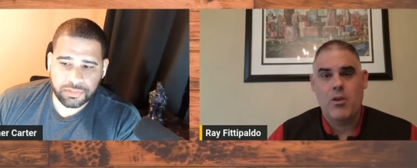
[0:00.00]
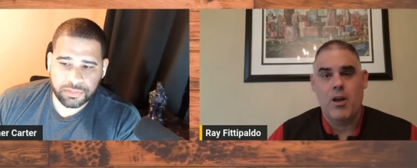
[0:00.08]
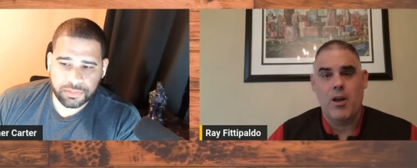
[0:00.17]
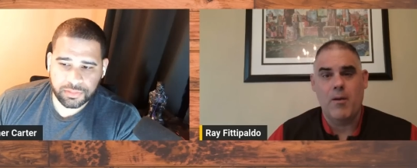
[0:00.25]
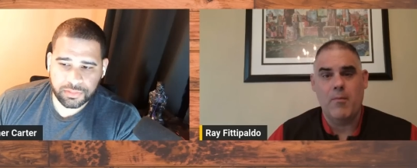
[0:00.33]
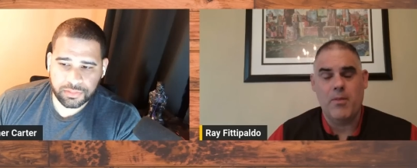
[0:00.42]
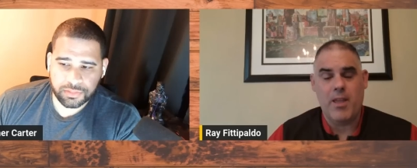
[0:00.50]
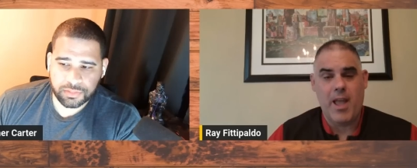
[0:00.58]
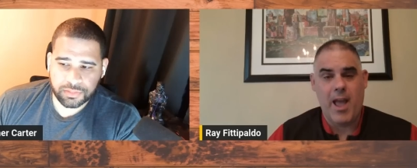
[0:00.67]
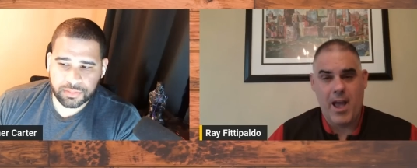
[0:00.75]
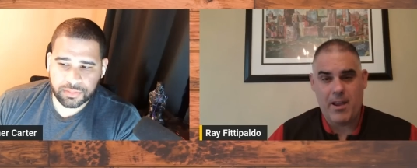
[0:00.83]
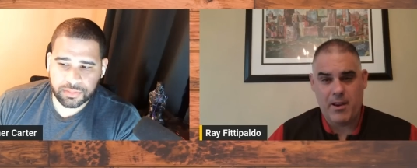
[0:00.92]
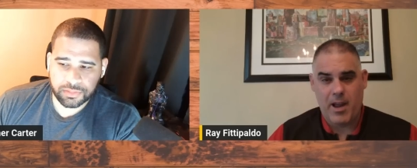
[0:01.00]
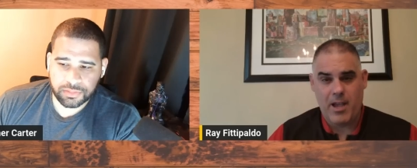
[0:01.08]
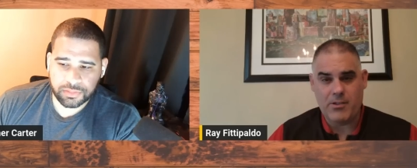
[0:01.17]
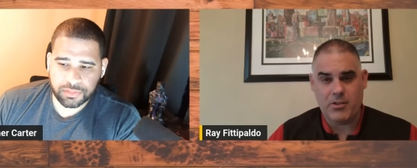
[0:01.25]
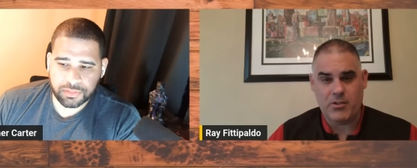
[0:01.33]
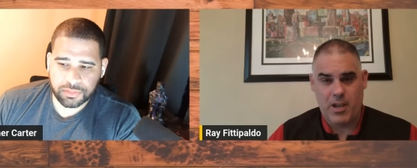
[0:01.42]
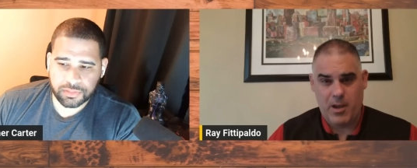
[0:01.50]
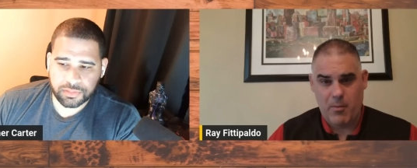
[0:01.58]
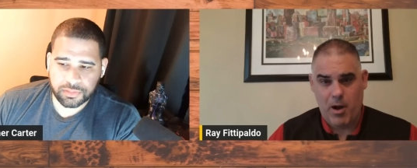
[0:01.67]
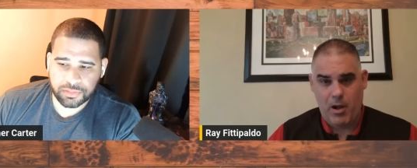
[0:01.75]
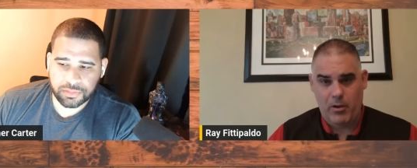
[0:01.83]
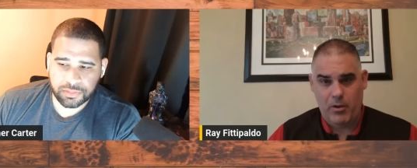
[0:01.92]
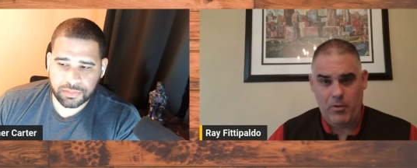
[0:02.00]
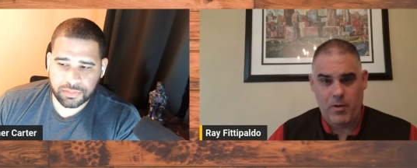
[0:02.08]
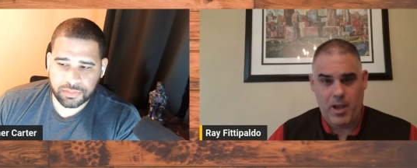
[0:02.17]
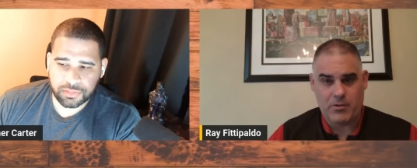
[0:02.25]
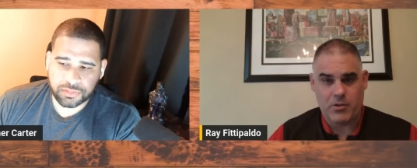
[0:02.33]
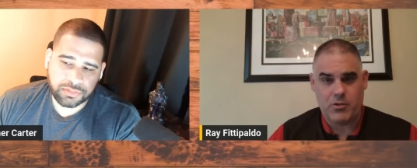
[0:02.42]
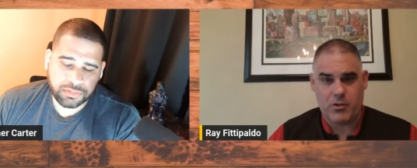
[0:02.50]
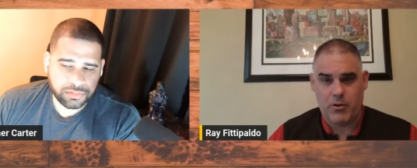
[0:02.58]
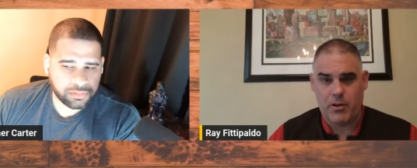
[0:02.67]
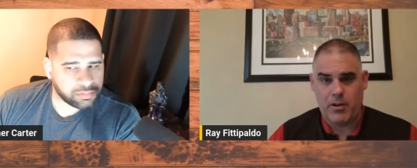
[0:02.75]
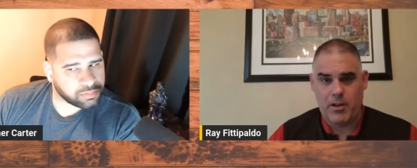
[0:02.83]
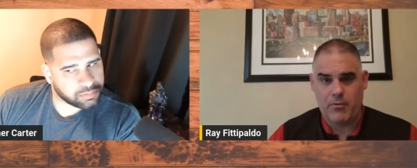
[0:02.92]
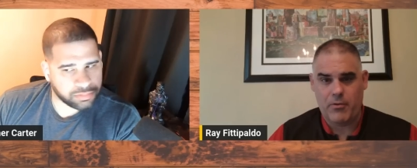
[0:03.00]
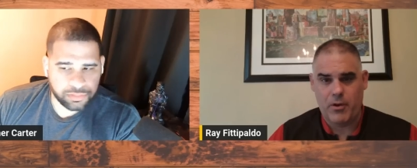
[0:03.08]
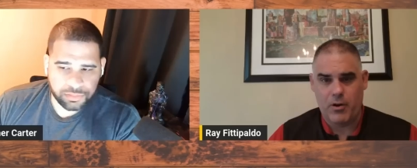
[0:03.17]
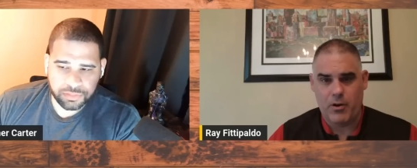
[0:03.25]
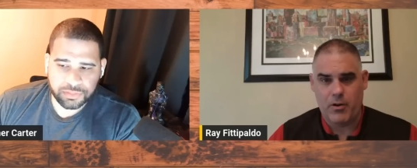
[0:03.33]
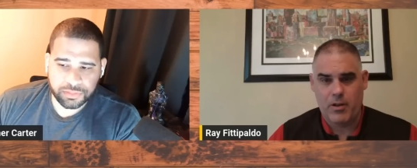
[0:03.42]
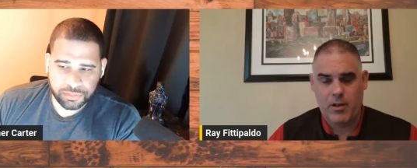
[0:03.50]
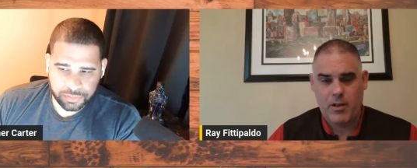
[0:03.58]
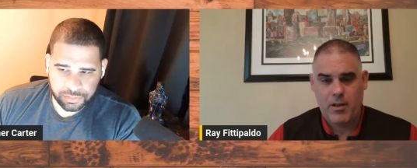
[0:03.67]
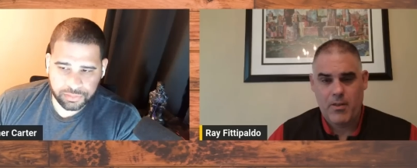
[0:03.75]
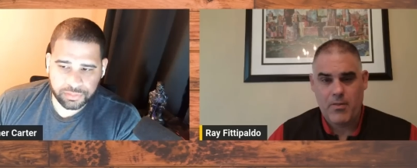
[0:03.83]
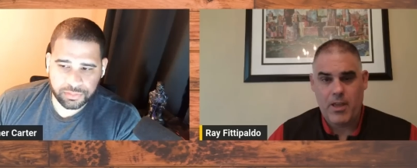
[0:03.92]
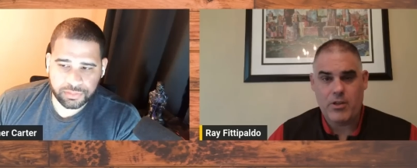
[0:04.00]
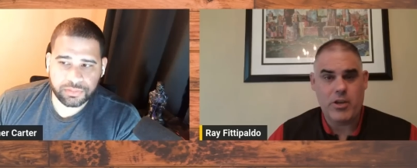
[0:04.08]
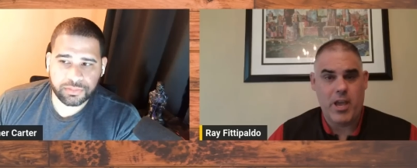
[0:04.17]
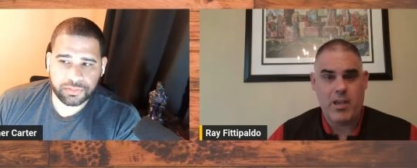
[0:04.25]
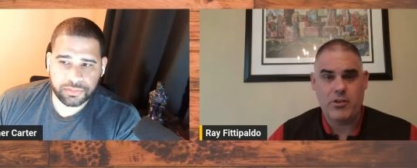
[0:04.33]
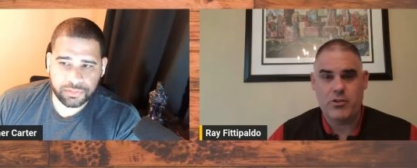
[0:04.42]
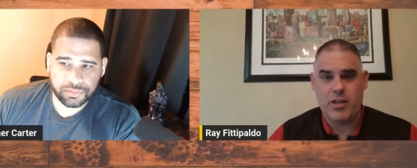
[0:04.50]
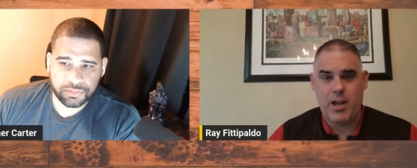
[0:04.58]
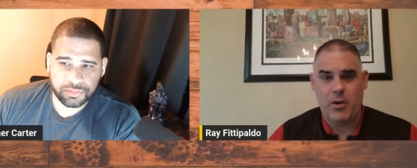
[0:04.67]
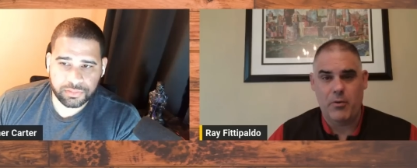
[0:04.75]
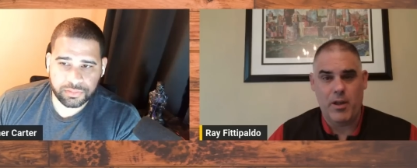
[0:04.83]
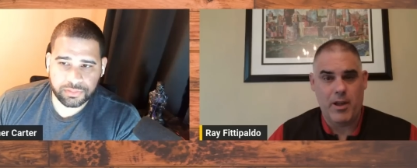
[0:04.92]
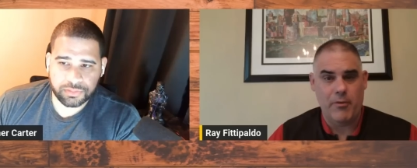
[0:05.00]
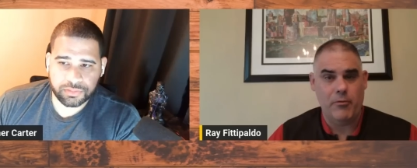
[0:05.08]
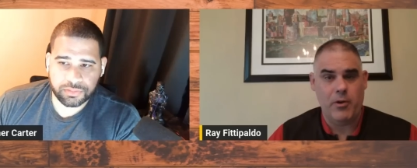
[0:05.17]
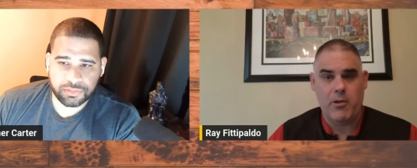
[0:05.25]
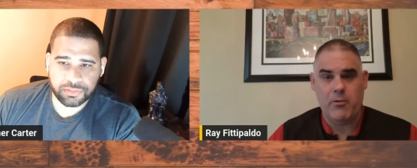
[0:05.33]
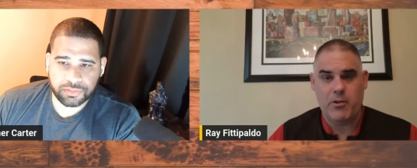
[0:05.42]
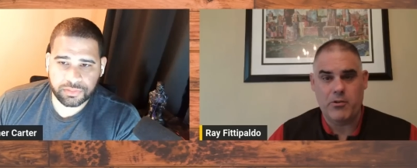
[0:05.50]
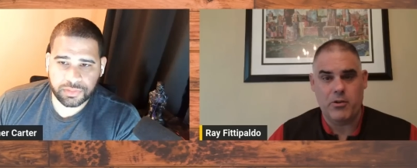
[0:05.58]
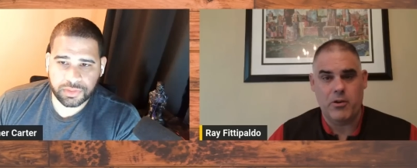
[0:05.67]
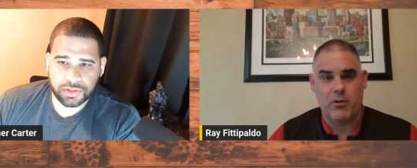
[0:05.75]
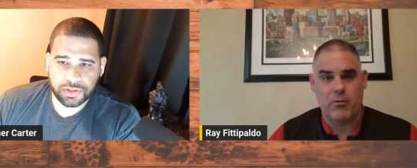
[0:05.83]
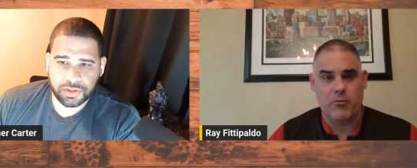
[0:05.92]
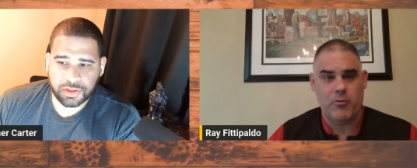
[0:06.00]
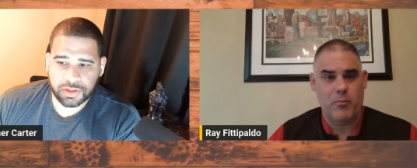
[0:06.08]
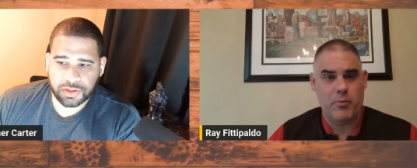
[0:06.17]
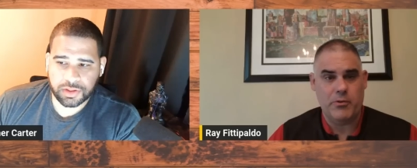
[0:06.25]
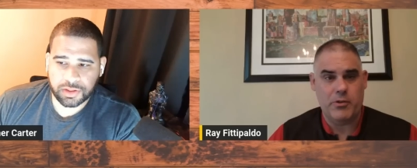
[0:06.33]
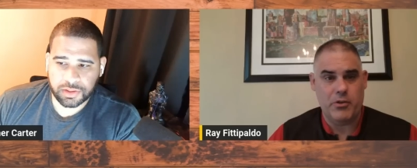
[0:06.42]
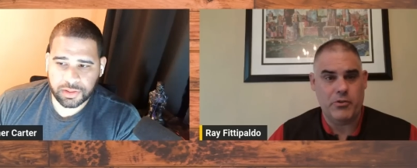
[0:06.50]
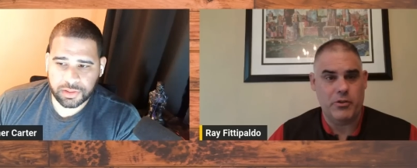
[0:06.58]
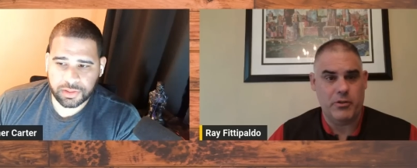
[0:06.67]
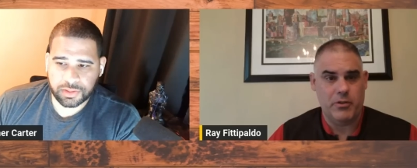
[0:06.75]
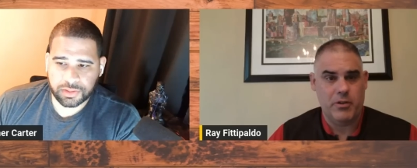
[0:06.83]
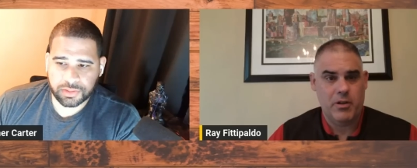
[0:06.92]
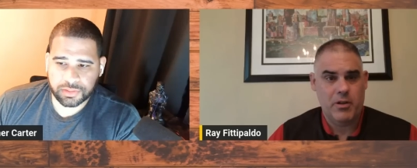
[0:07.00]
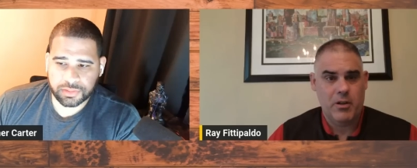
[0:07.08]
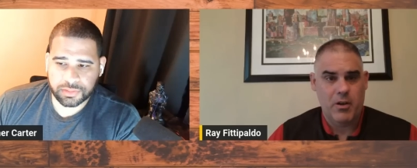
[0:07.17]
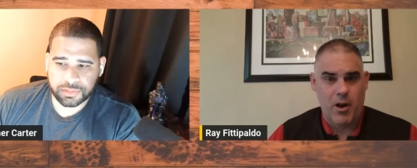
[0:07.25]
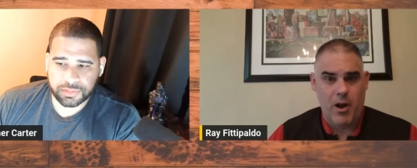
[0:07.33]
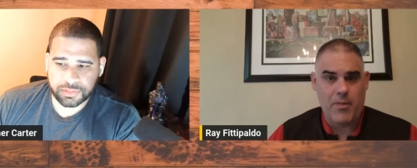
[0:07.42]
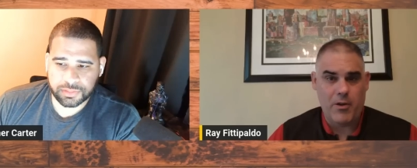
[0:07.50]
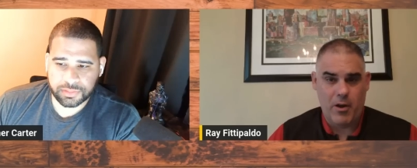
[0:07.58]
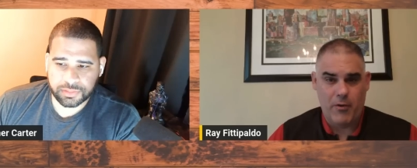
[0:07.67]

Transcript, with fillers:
Speaker 1: um, they added Isaac Seumalu as a starting left guard. They changed out every reserve position on the